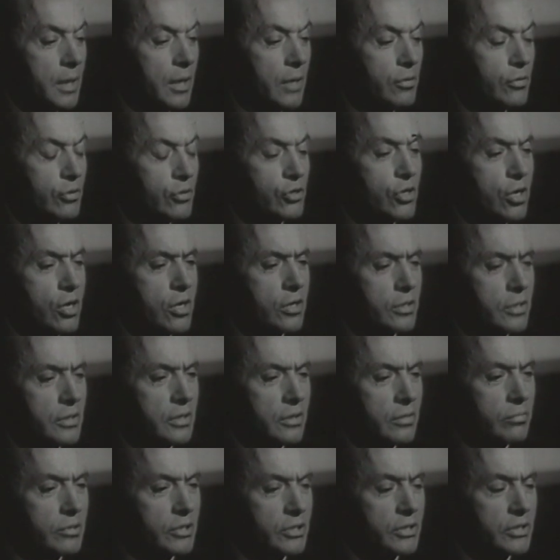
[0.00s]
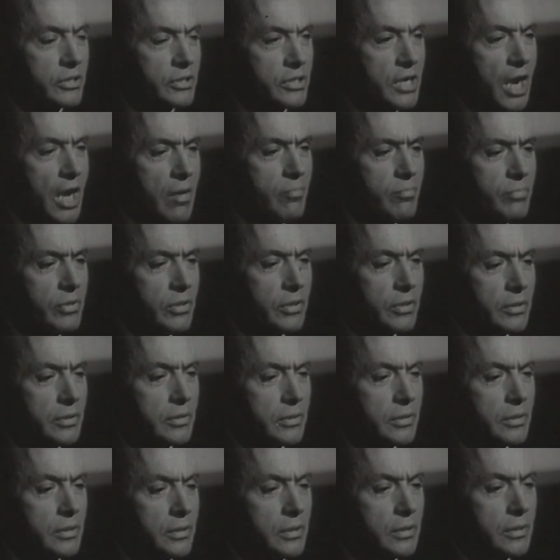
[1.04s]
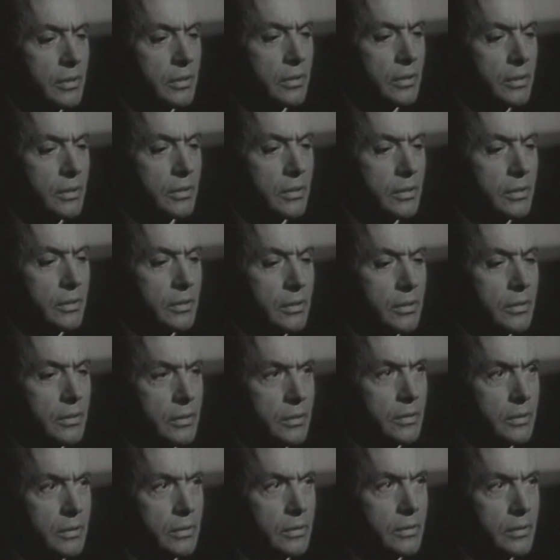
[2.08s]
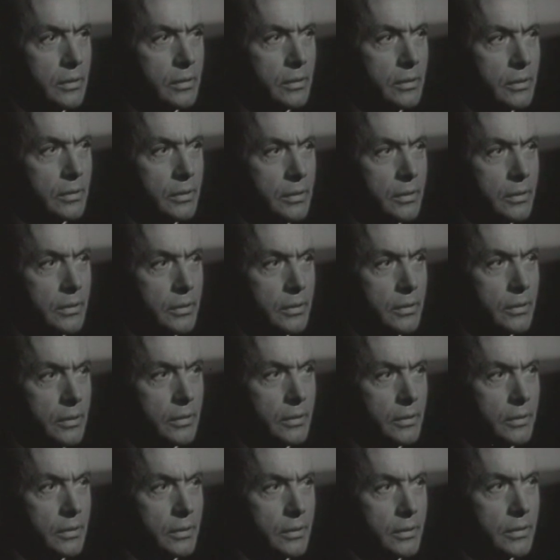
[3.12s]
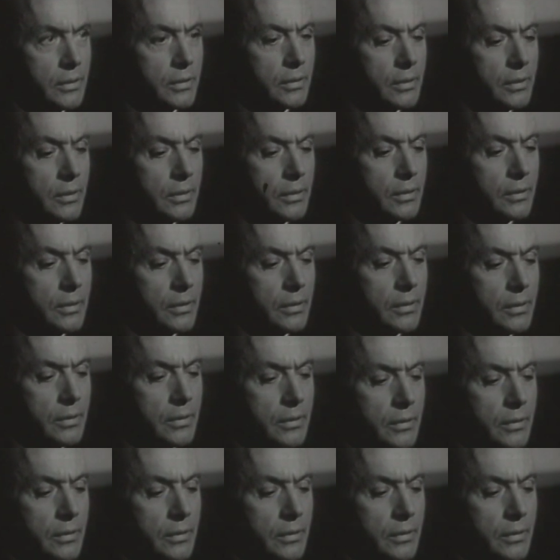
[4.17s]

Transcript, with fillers: Are you certain it was a trap? I even know how you set it. Step by step.